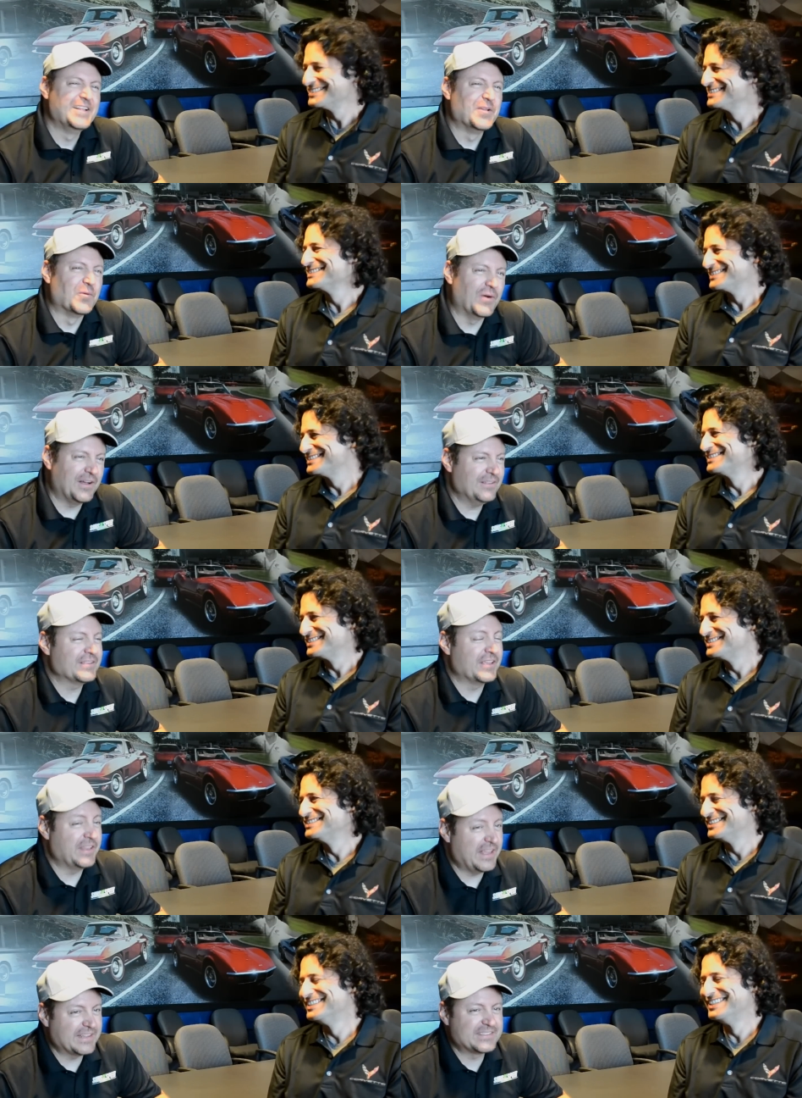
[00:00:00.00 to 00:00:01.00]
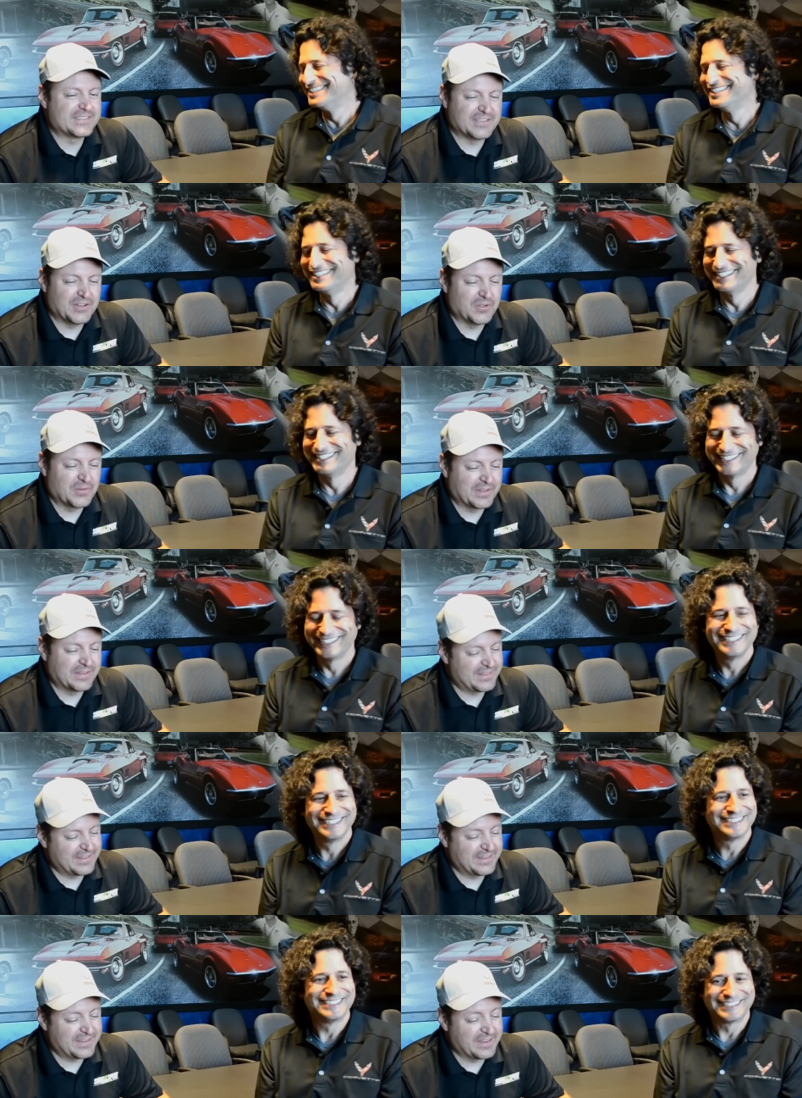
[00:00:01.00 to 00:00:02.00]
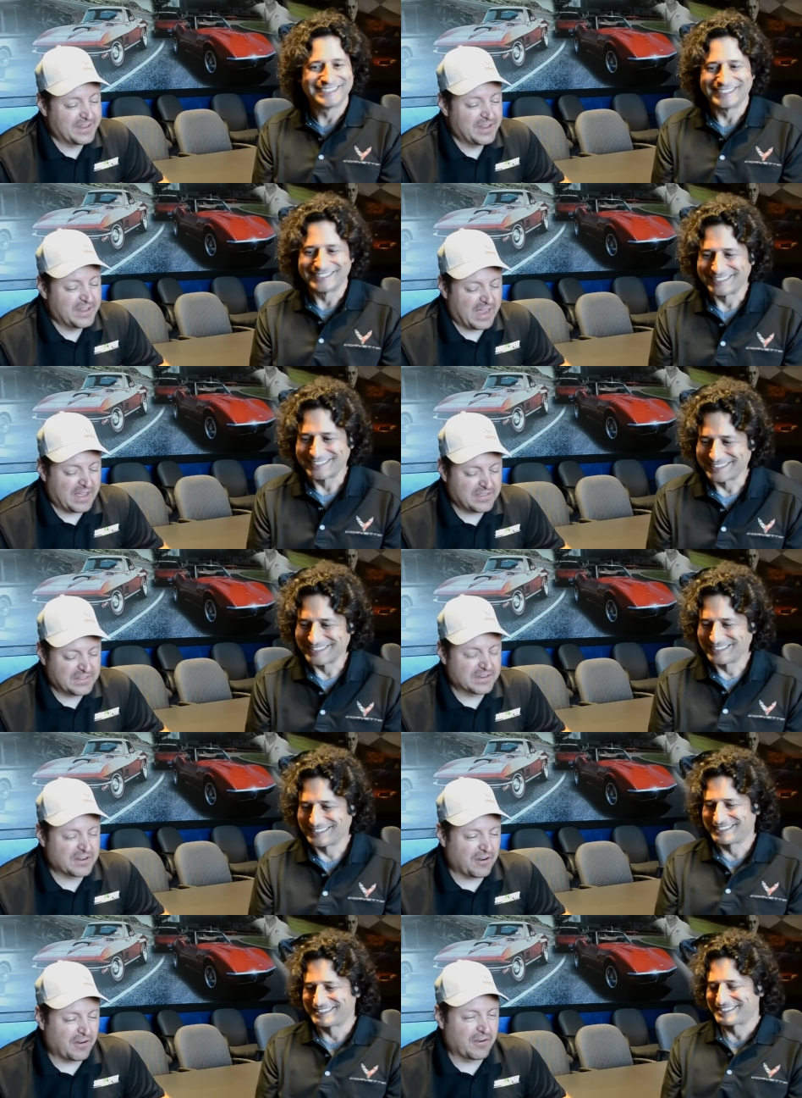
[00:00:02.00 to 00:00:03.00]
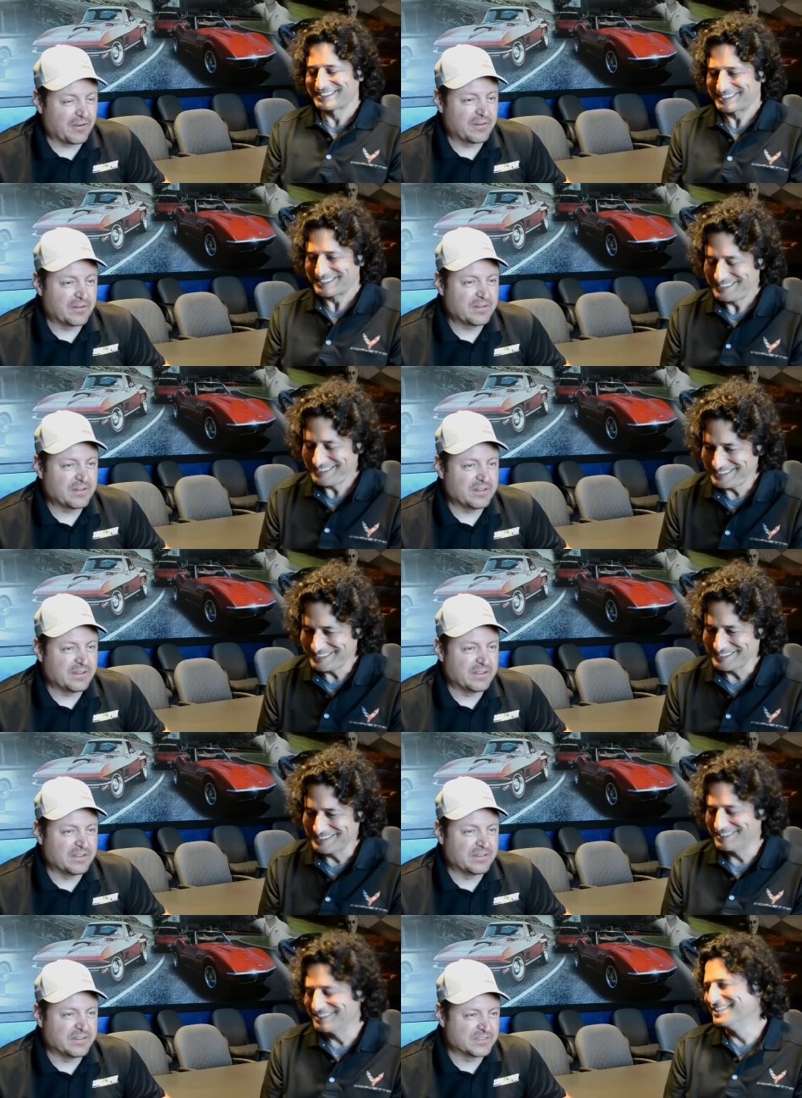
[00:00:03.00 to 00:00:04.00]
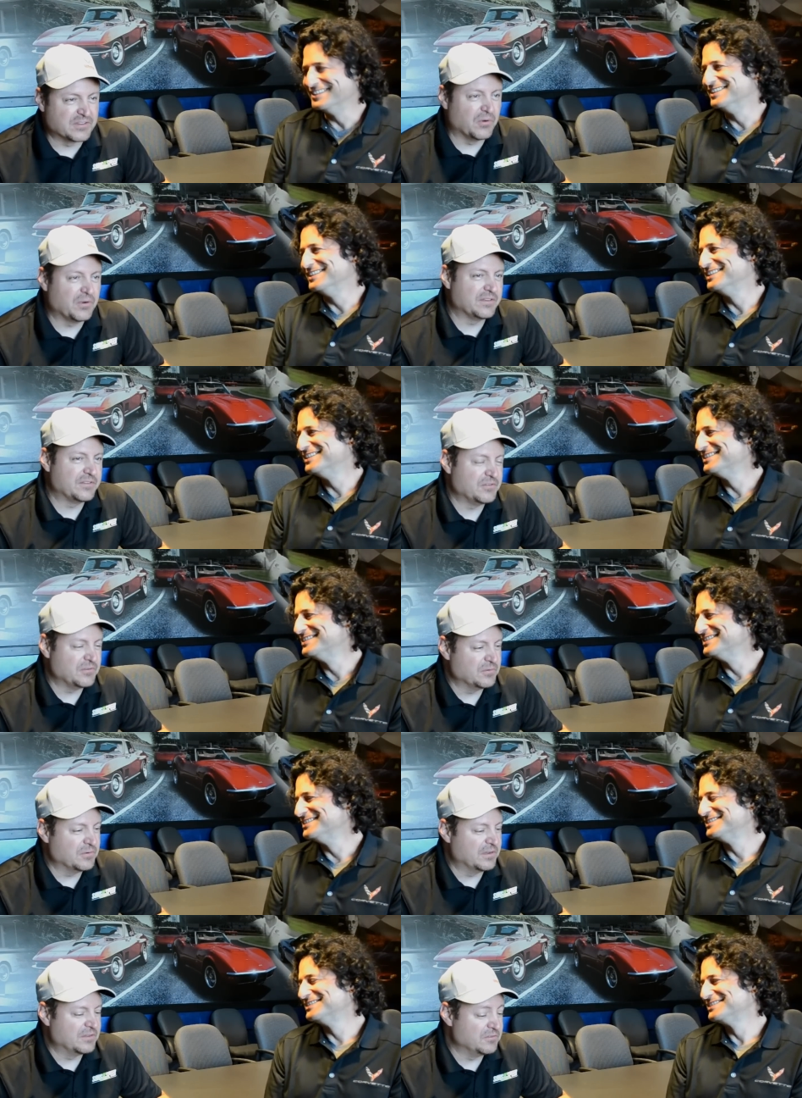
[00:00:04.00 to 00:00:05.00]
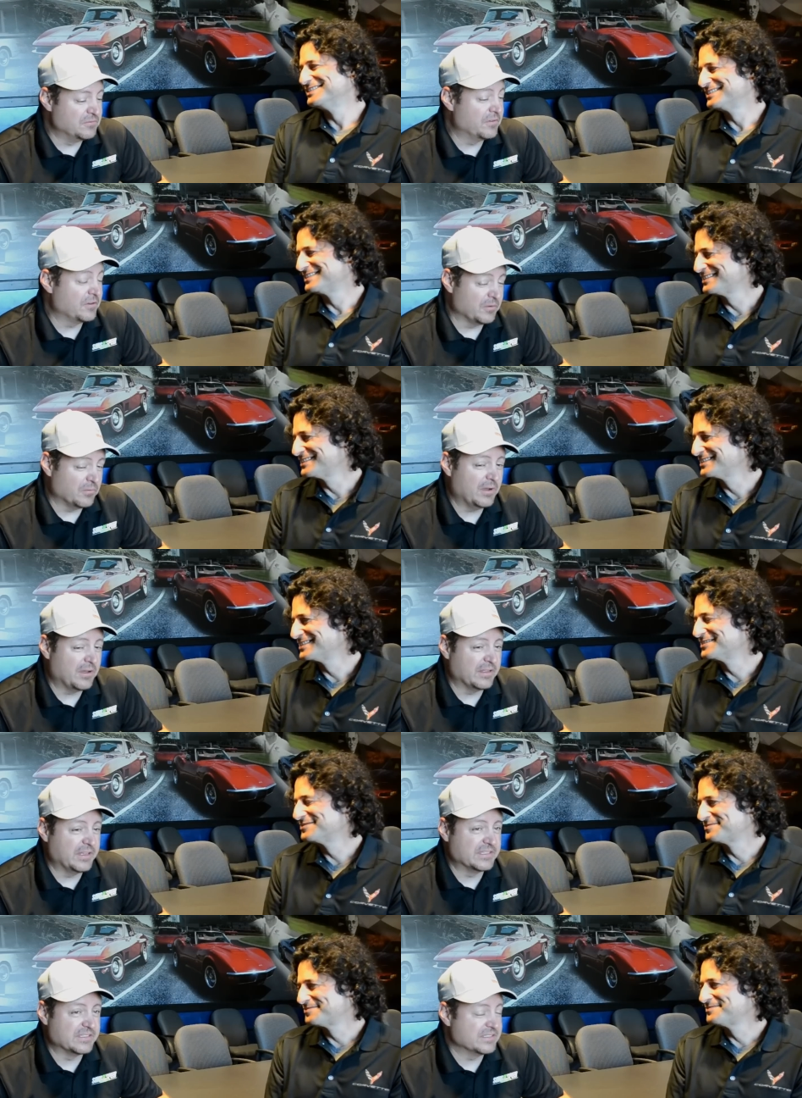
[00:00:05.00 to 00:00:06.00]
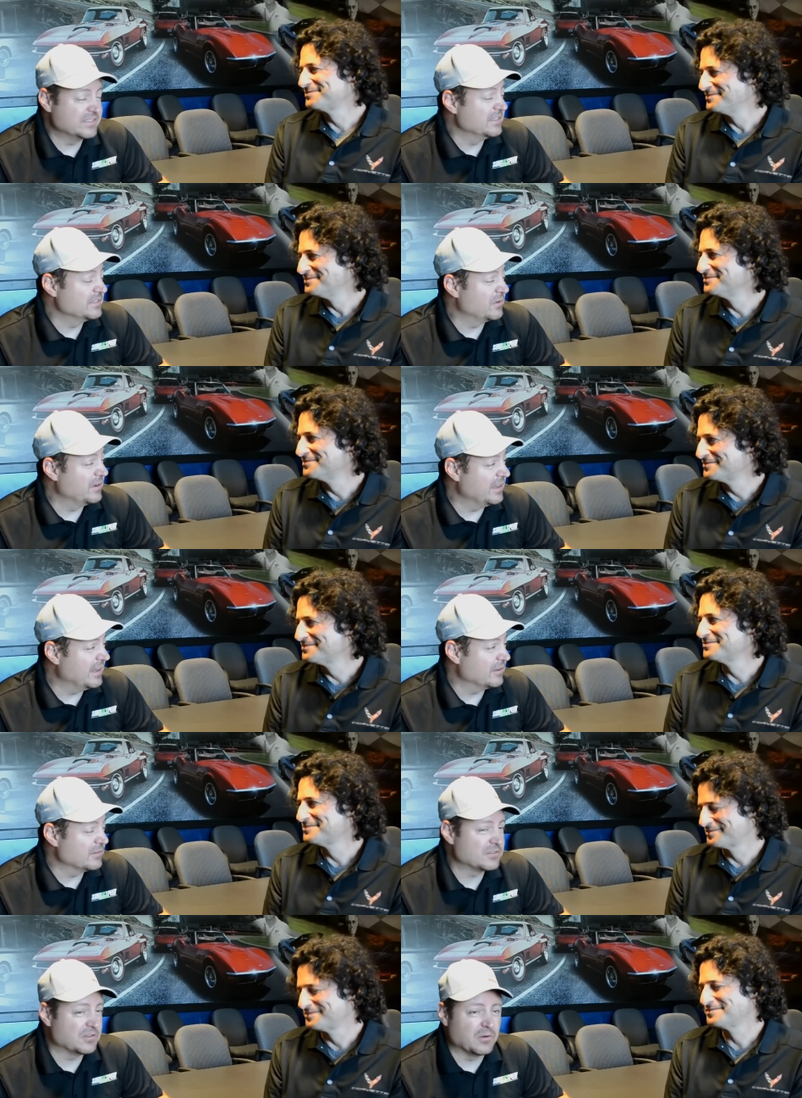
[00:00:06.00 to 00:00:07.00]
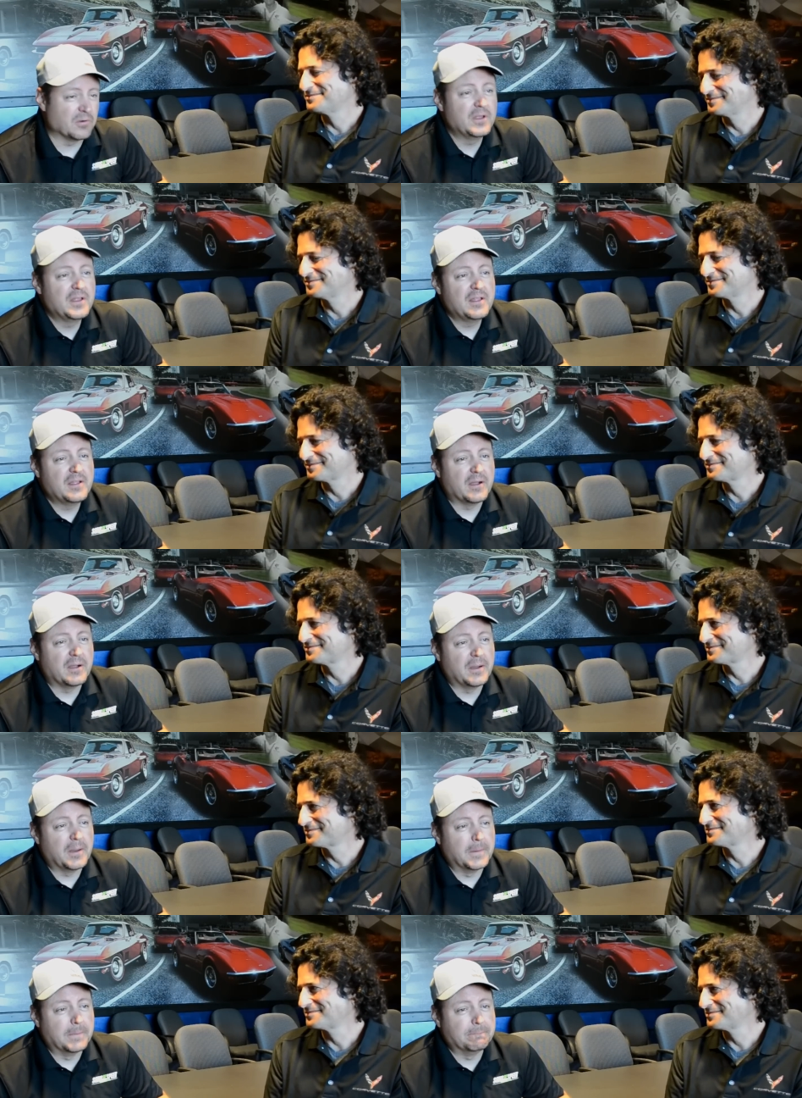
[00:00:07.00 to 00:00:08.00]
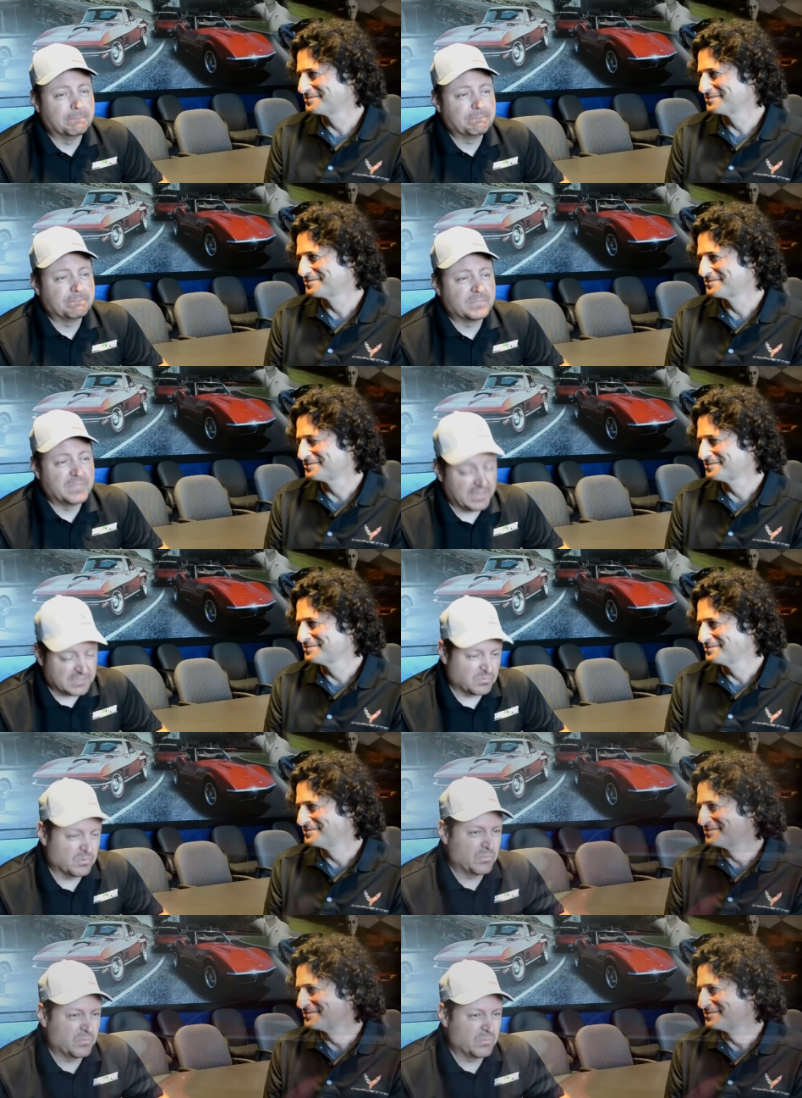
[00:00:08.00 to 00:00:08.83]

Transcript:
Speaker 1: Well, and that's, you know, that I think the car is going to do very well as it sits right now. So, yes, would